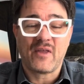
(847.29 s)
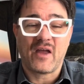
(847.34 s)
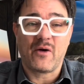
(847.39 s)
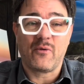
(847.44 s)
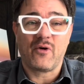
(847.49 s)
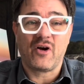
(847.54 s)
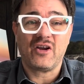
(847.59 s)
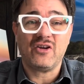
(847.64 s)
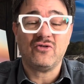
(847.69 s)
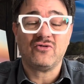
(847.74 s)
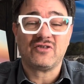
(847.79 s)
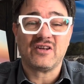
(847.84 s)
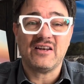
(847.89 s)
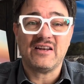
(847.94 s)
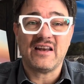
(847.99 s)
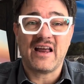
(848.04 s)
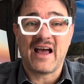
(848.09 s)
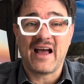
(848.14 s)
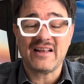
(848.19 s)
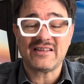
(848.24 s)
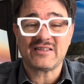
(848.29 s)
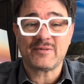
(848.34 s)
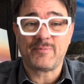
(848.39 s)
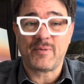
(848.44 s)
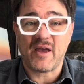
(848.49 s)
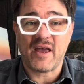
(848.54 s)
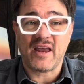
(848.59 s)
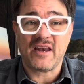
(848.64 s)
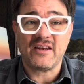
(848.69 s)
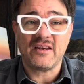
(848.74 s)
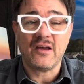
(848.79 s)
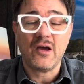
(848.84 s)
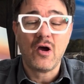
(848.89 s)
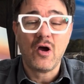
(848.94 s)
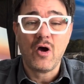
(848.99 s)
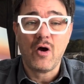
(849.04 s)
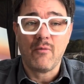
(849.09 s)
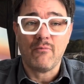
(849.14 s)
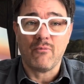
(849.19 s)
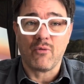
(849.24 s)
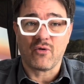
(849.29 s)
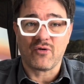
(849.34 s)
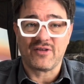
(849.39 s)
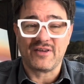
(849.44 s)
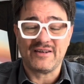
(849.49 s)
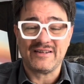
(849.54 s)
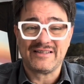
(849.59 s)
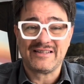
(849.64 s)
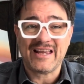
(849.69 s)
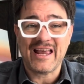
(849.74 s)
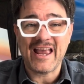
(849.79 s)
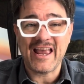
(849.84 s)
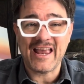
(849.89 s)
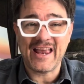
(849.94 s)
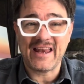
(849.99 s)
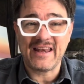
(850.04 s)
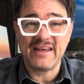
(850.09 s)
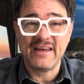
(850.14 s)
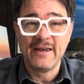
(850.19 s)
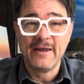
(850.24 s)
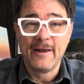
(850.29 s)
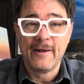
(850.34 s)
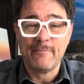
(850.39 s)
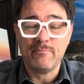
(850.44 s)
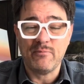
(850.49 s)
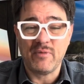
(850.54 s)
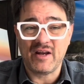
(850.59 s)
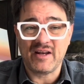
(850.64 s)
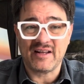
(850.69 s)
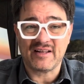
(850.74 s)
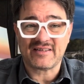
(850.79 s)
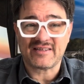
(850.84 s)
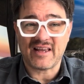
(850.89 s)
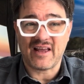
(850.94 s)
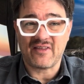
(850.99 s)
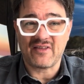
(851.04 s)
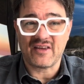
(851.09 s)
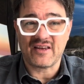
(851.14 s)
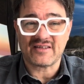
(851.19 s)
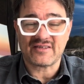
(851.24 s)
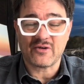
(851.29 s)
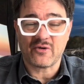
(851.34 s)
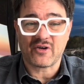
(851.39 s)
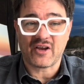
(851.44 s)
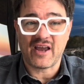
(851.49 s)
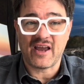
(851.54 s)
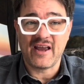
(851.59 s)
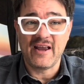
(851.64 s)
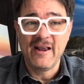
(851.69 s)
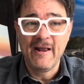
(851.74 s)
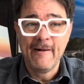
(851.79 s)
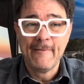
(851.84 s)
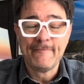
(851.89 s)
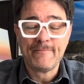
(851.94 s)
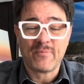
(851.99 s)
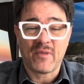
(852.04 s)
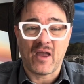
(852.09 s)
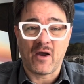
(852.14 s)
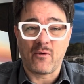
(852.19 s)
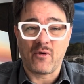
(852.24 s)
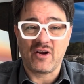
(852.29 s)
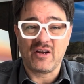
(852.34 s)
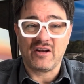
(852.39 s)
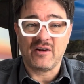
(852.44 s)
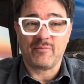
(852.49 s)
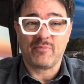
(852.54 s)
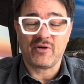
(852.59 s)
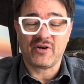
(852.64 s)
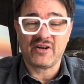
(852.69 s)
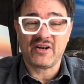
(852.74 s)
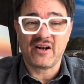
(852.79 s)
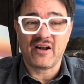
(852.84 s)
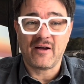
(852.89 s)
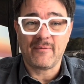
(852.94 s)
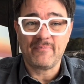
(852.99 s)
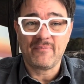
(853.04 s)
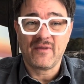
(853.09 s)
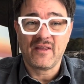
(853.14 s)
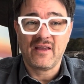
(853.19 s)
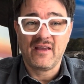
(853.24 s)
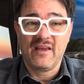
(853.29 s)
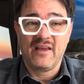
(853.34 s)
I want you to not spend more than 10 minutes on this, okay? I want you to put it up,